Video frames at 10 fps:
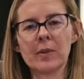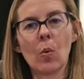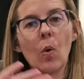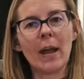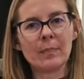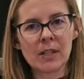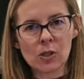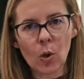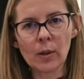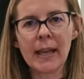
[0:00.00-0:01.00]
wiped it
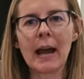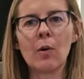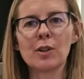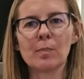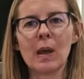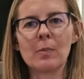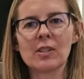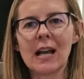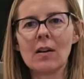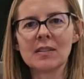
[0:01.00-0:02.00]
totally out with a paper
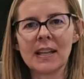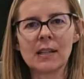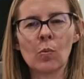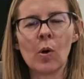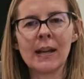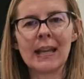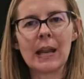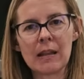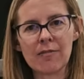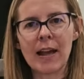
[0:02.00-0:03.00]
towel because I didn't want
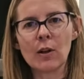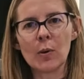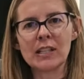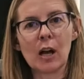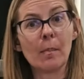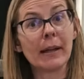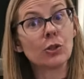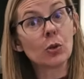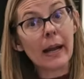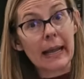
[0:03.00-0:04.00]
any of that going down my
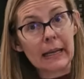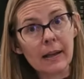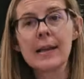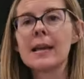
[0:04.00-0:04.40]
drain.